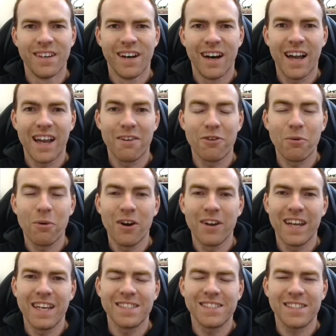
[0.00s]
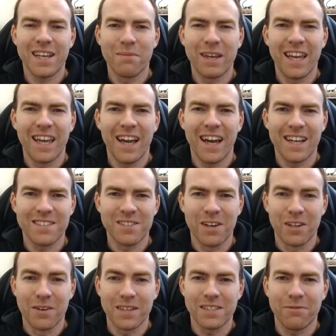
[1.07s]
Hi everyone, it's Sam here at
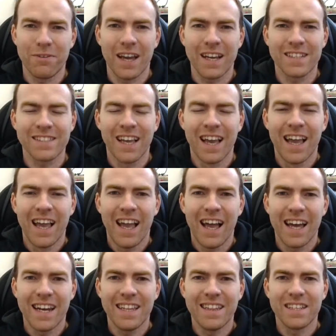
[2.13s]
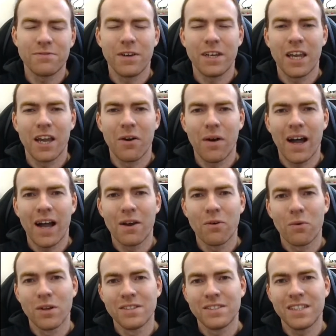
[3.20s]
SoloSFX, and in this video I
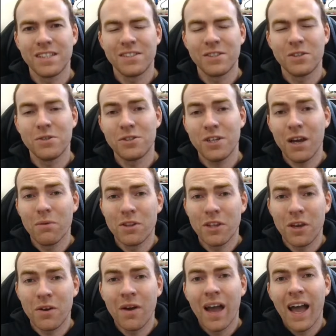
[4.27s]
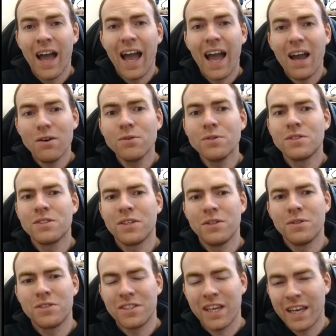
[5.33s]
wanted to share with you how to
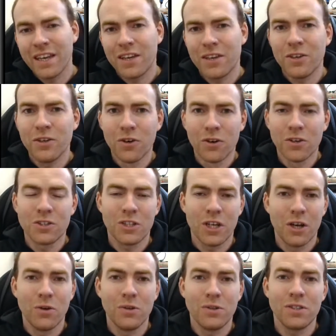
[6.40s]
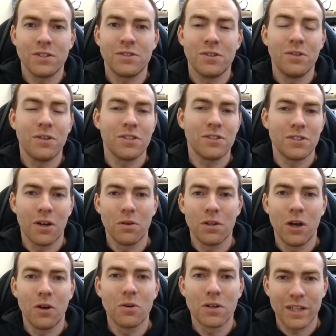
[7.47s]
sync your shows to the
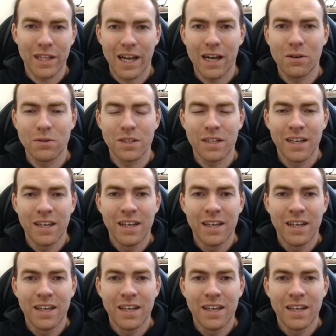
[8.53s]
Solo cloud.